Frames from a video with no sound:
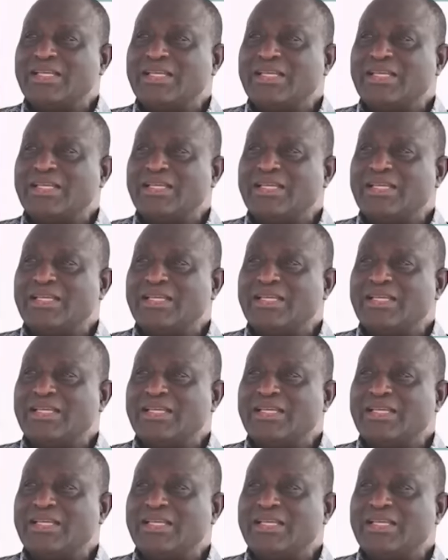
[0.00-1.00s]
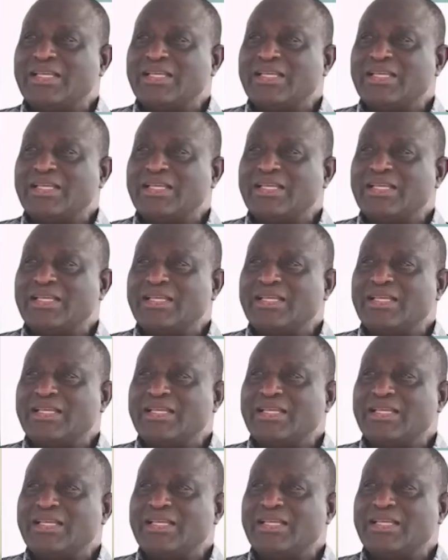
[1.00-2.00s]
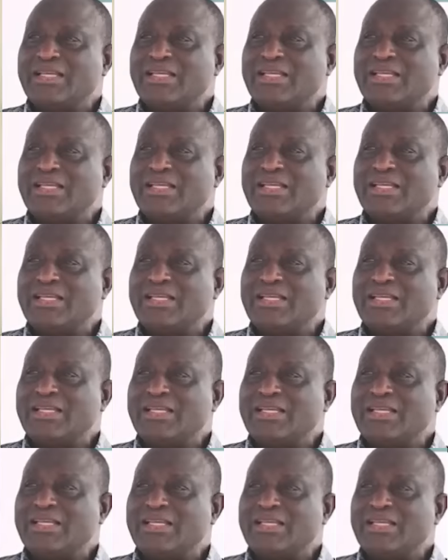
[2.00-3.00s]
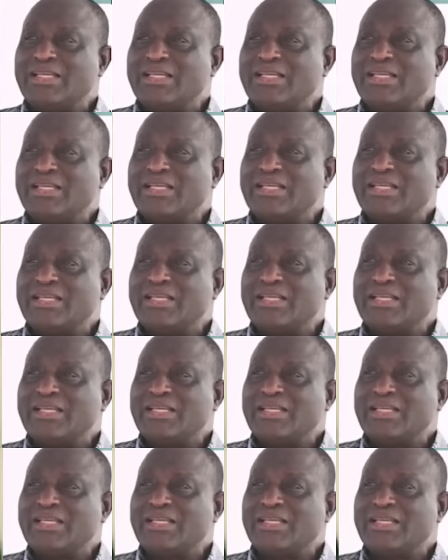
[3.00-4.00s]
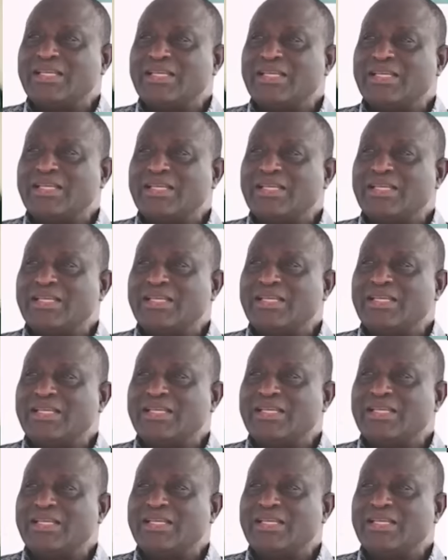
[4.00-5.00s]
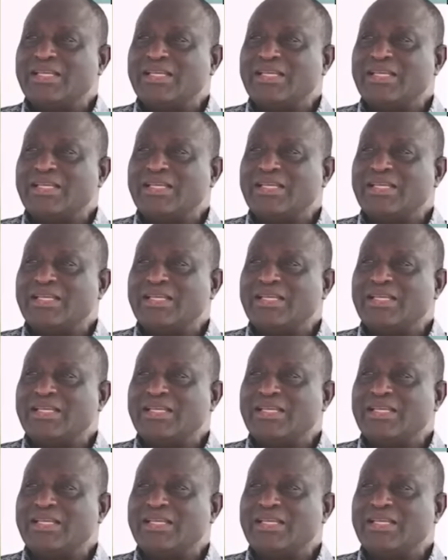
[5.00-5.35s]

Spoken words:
The person shown says nothing.